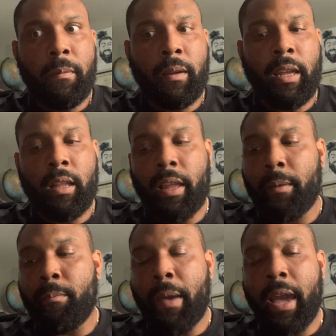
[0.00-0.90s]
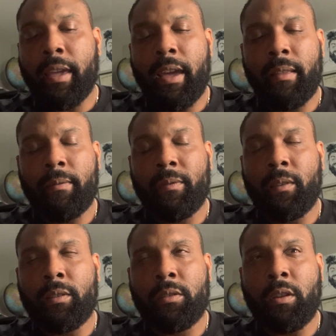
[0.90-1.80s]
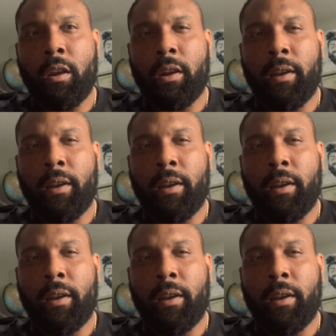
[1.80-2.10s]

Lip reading: kind of like back at the start,